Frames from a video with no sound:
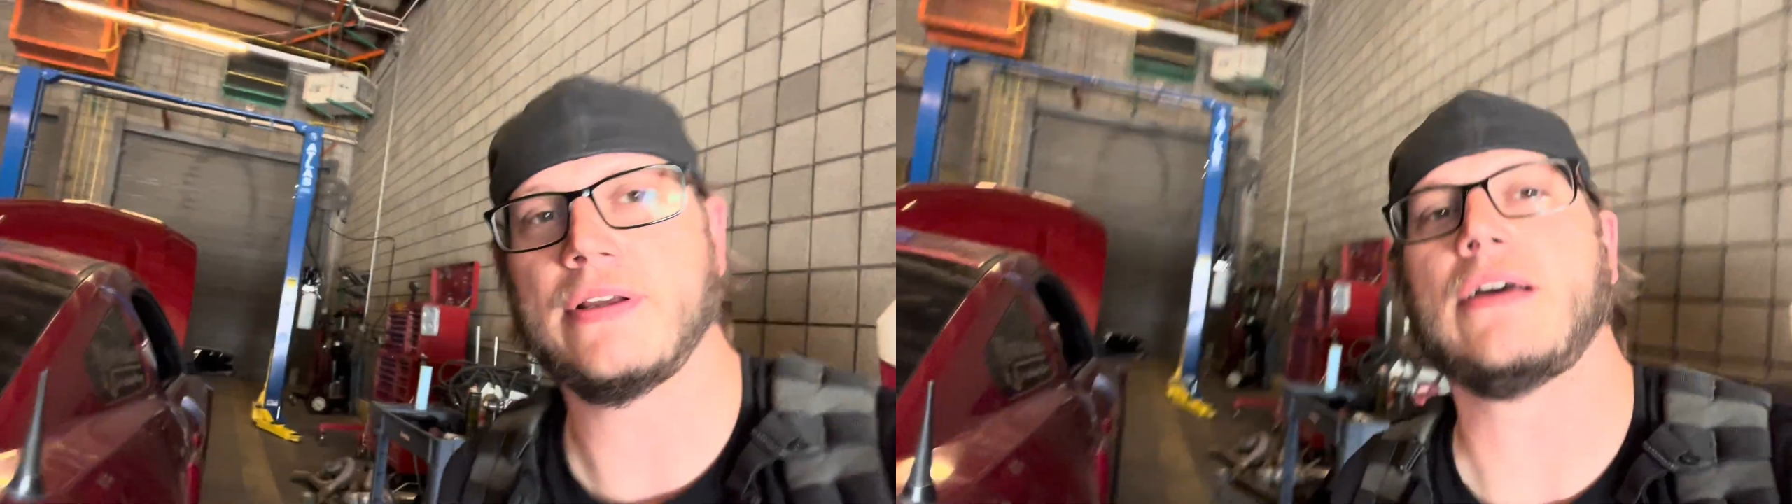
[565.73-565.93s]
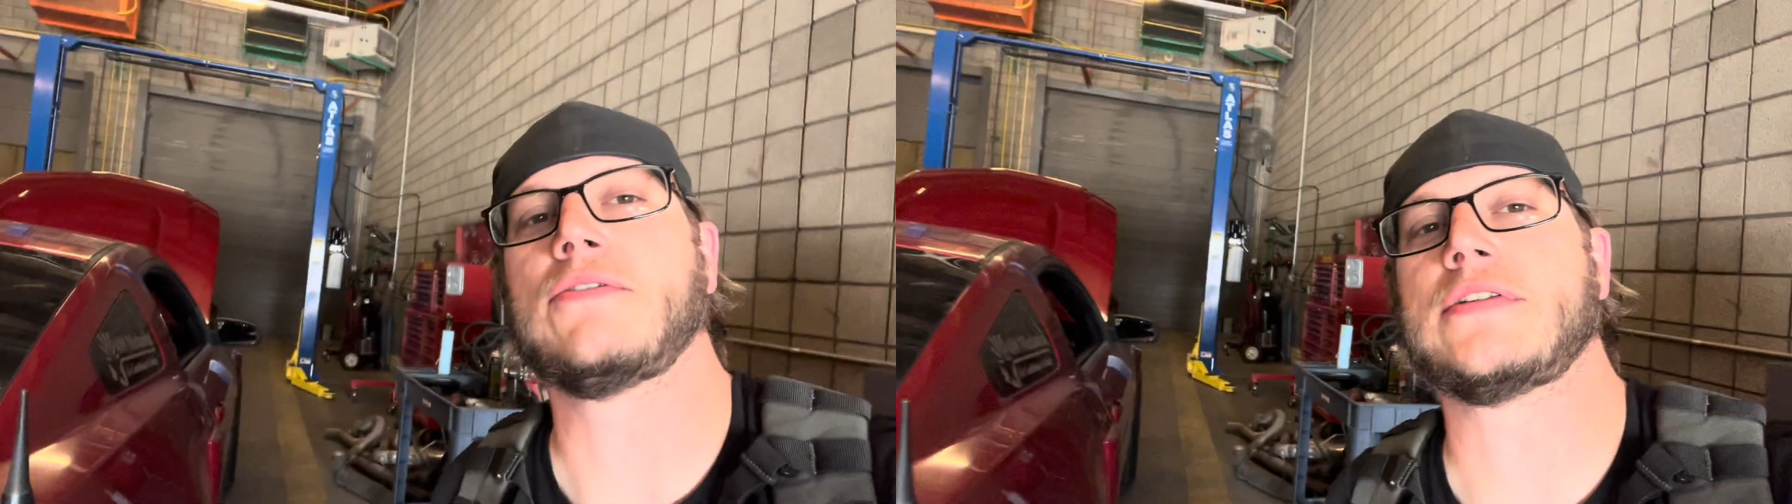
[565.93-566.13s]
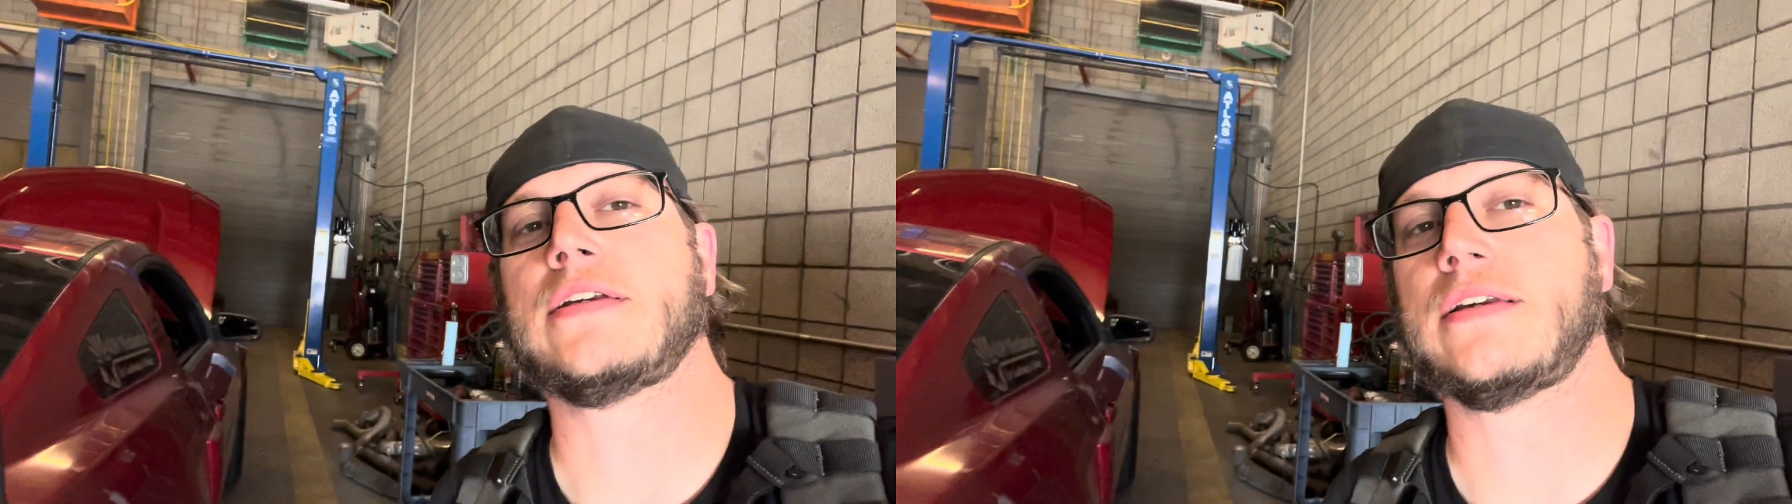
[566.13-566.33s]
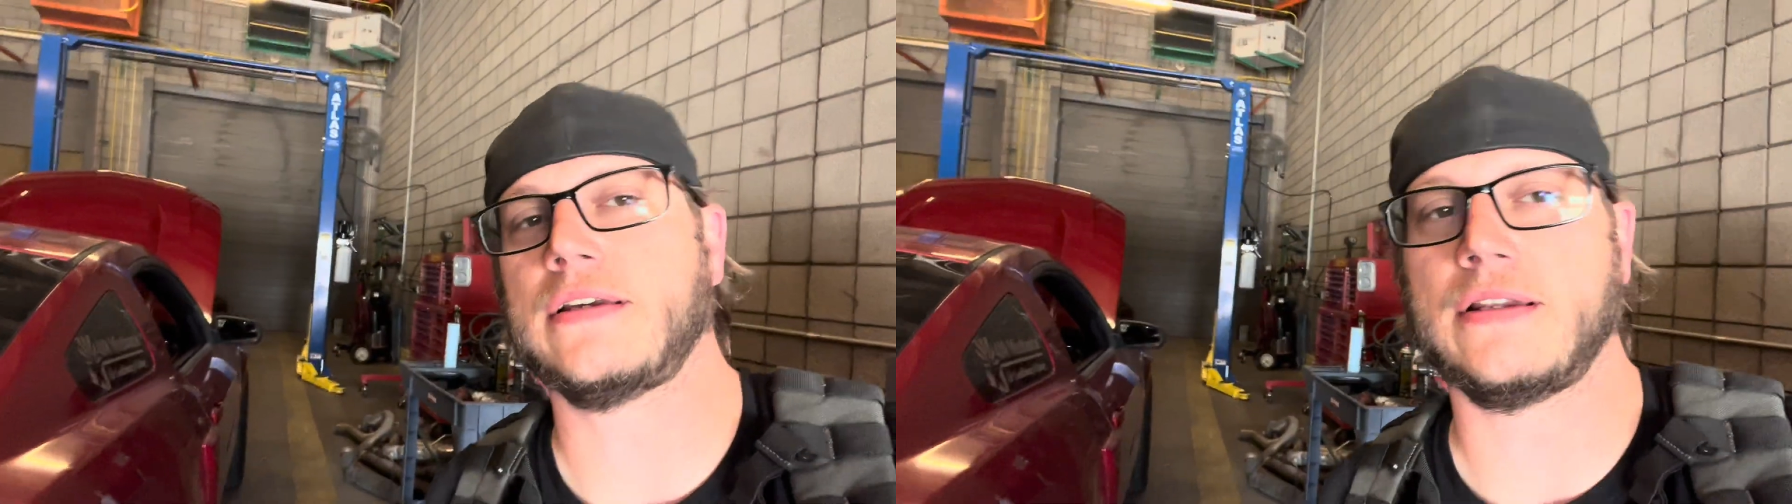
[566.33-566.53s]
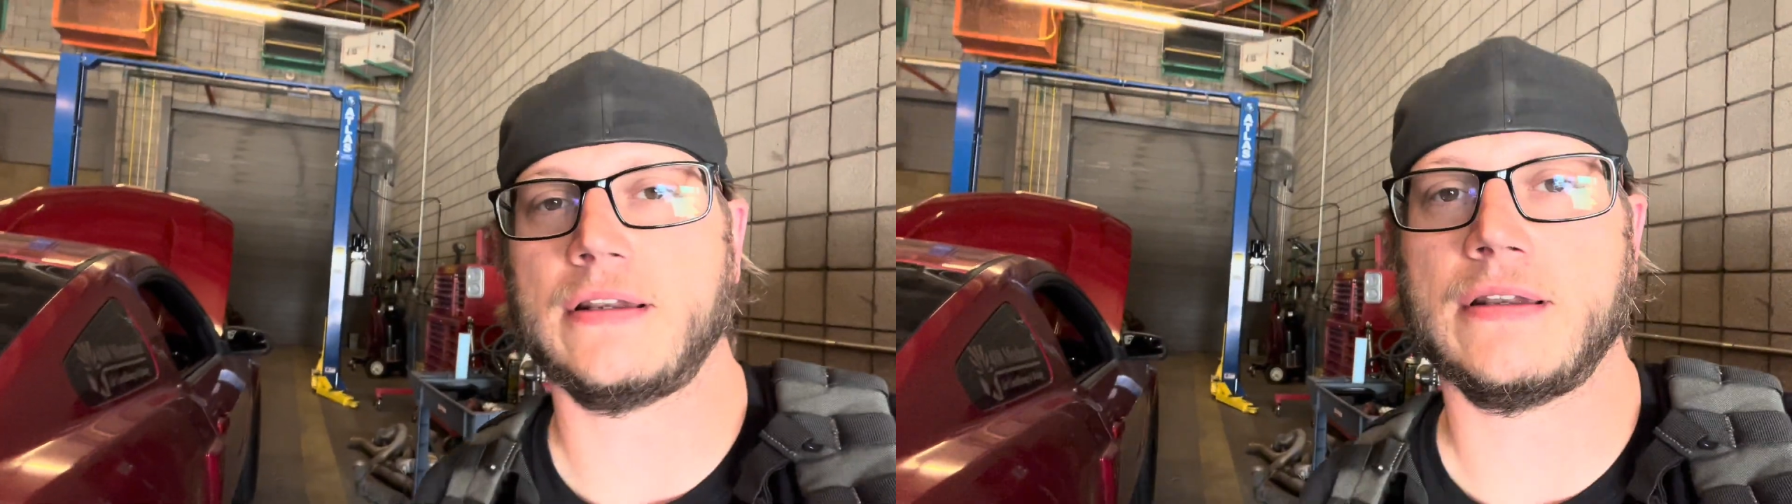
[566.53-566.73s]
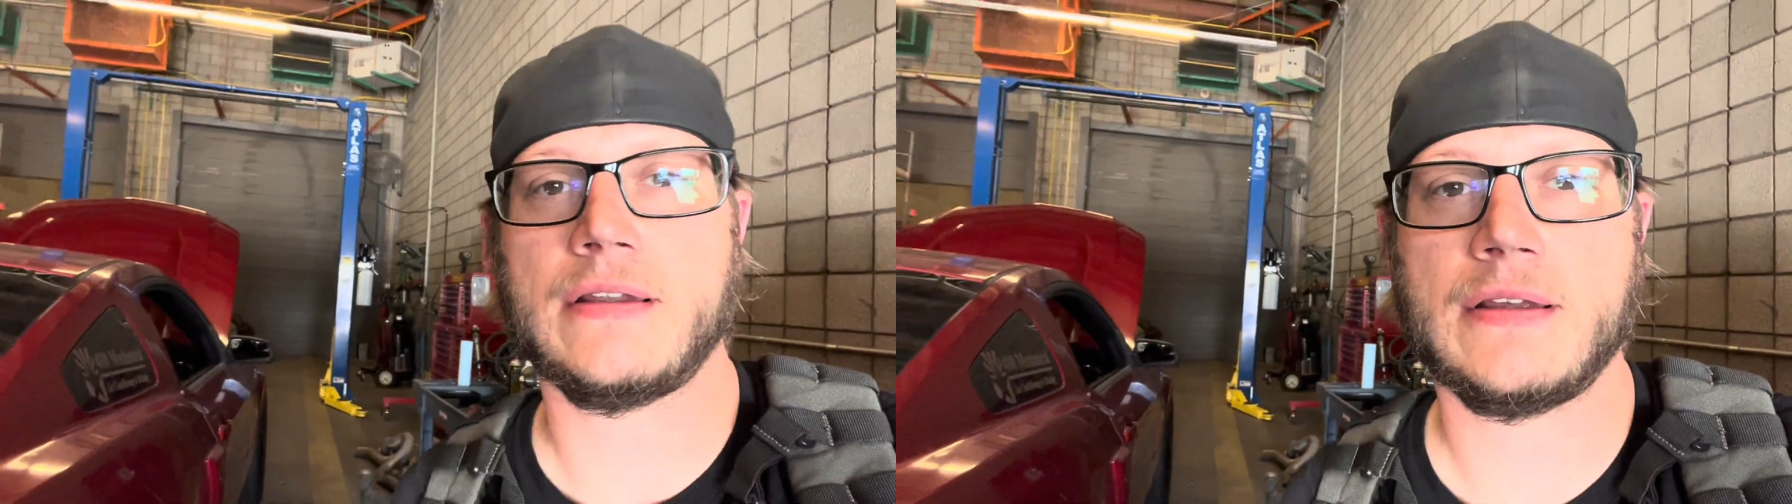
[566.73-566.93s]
I was thinking